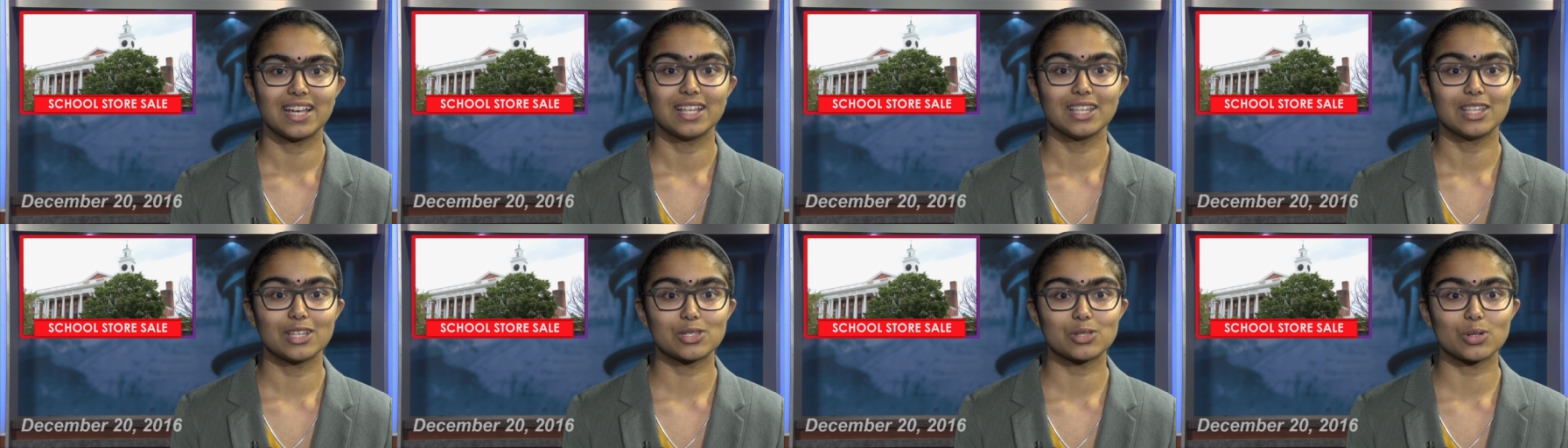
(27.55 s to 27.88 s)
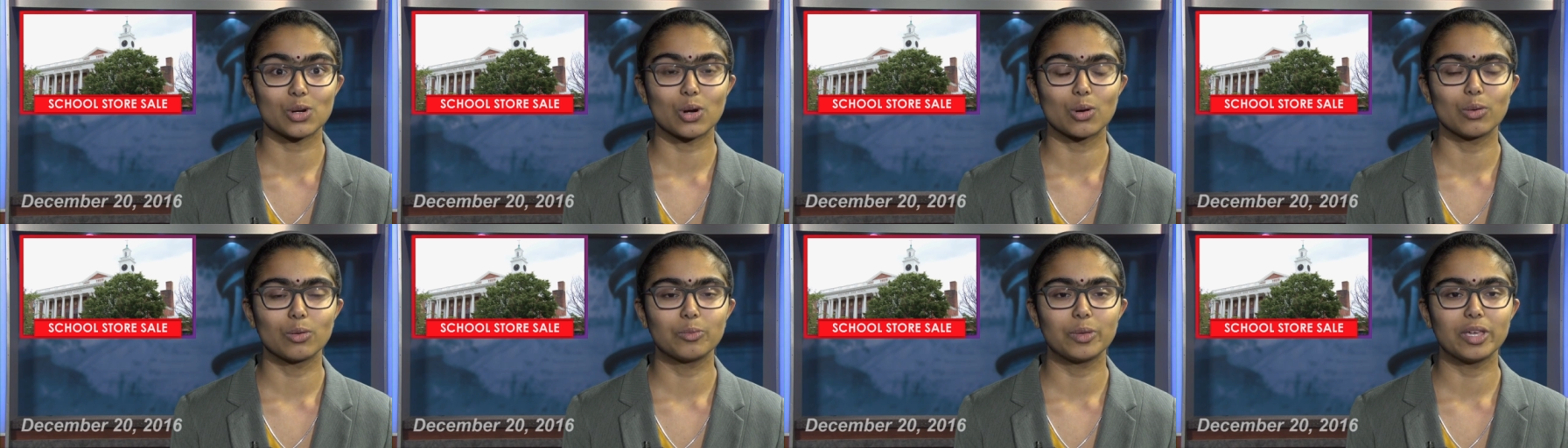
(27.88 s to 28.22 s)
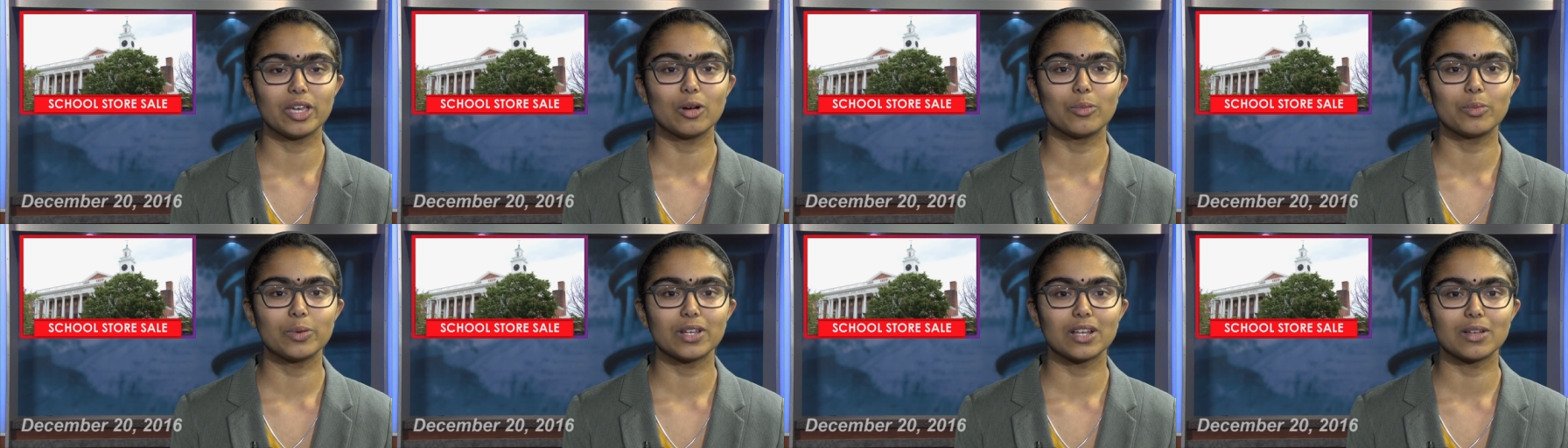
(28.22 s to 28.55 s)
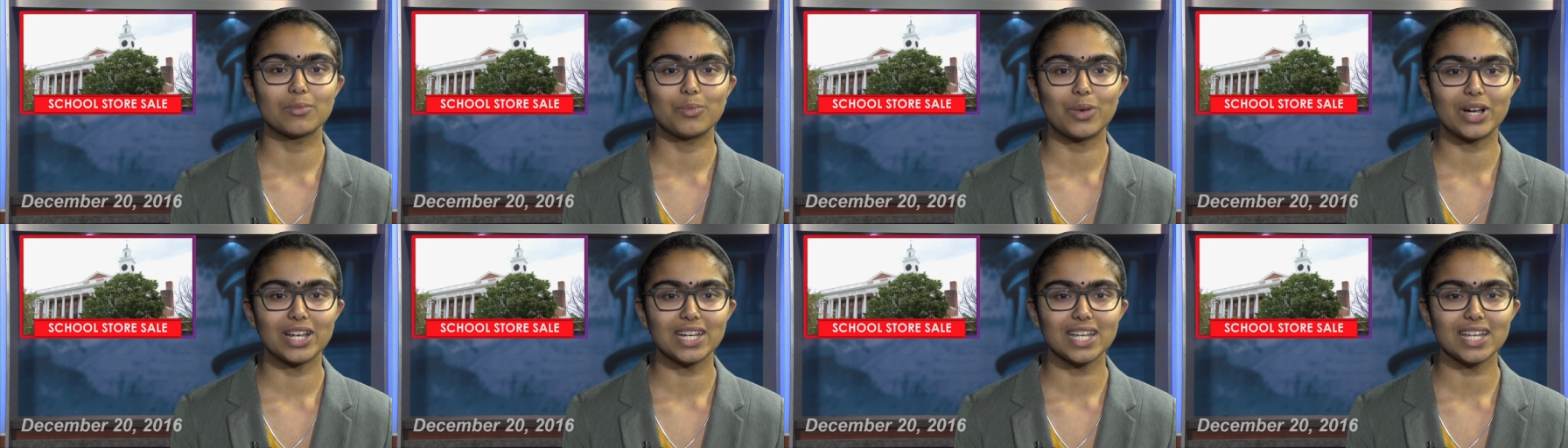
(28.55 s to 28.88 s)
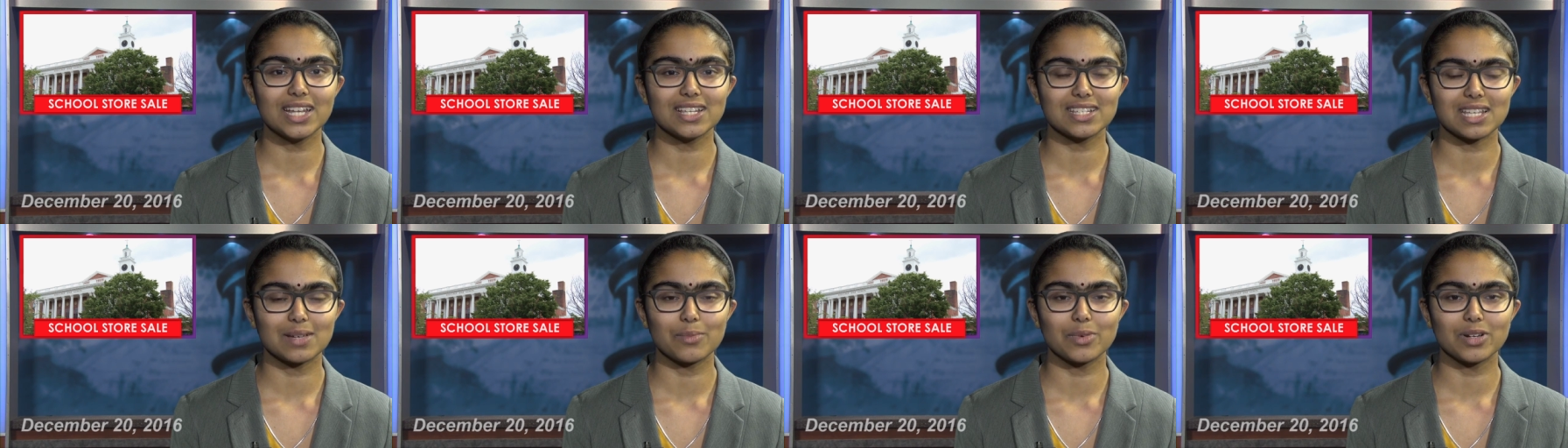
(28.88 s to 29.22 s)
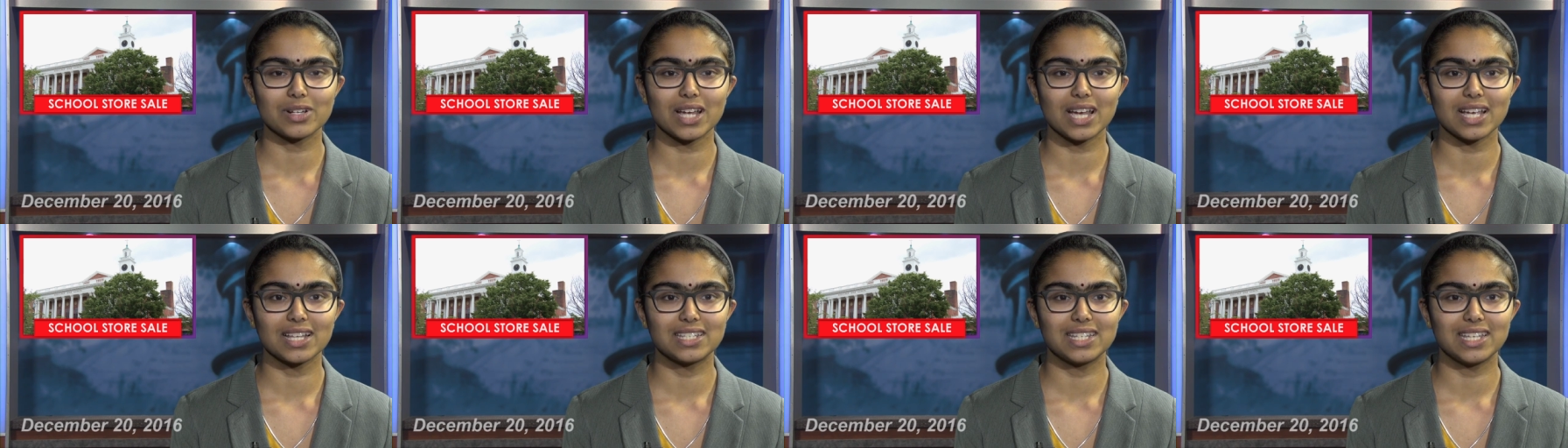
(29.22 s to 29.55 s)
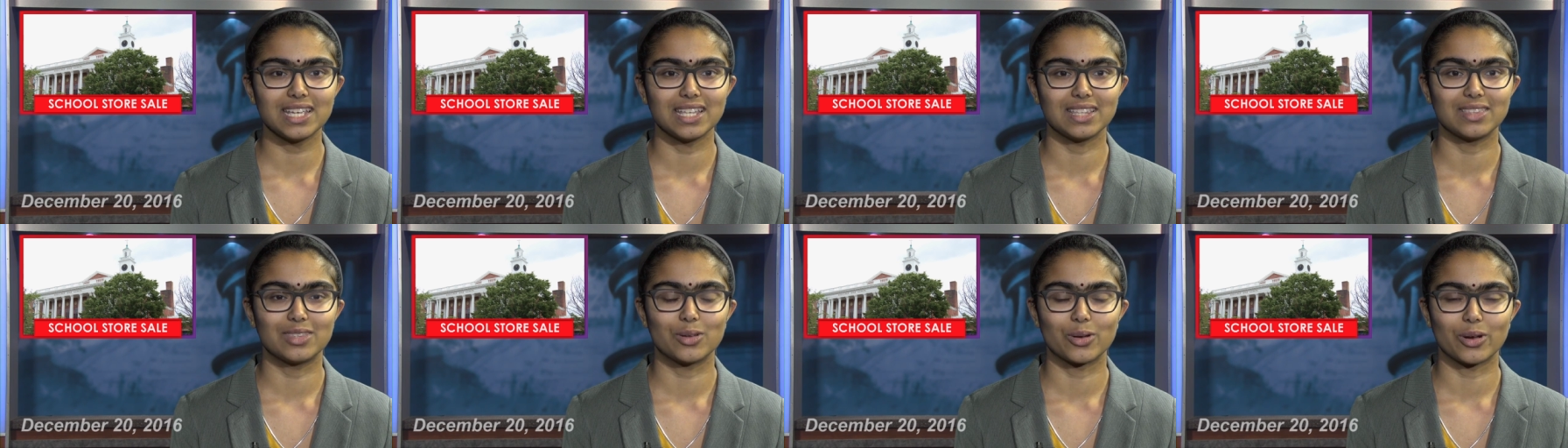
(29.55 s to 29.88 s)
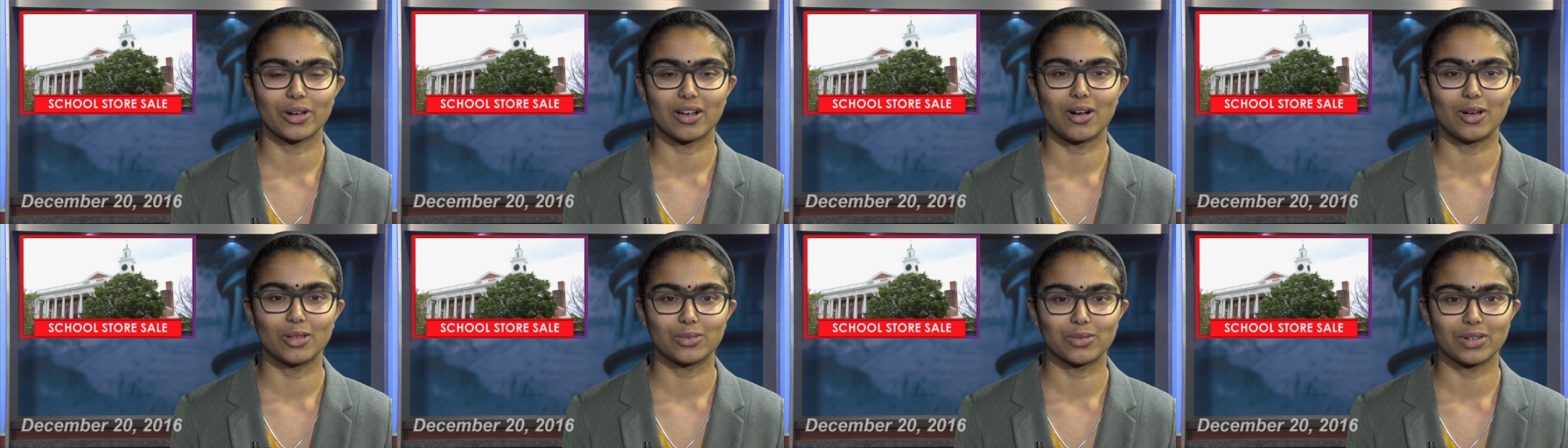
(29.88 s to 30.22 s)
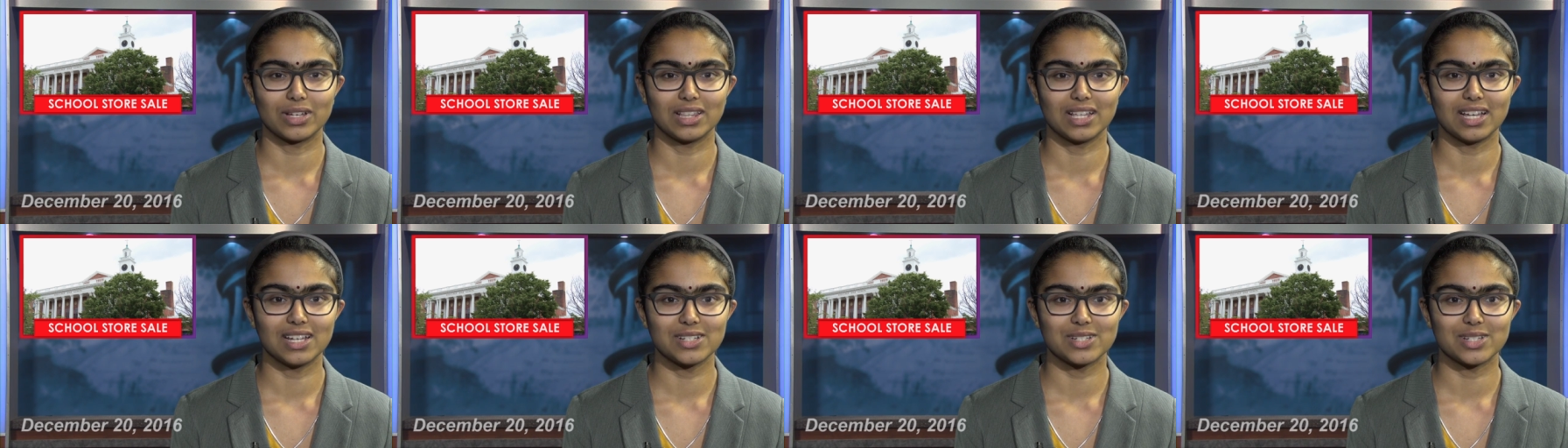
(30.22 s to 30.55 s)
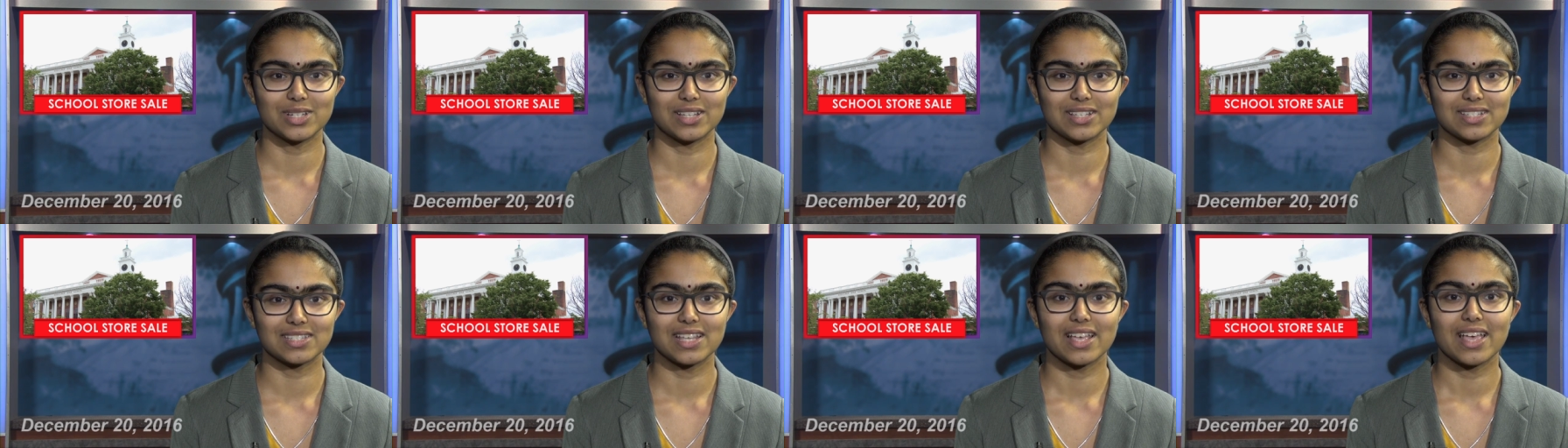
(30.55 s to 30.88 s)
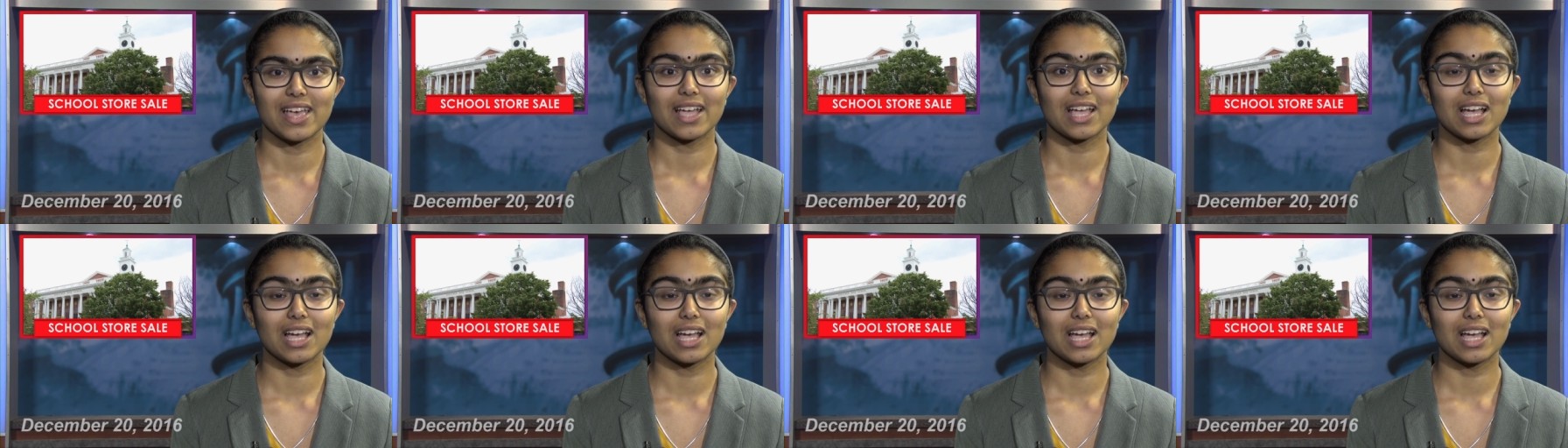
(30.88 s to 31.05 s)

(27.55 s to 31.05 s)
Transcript: The store will be open on Monday, December nineteenth during all three lunches.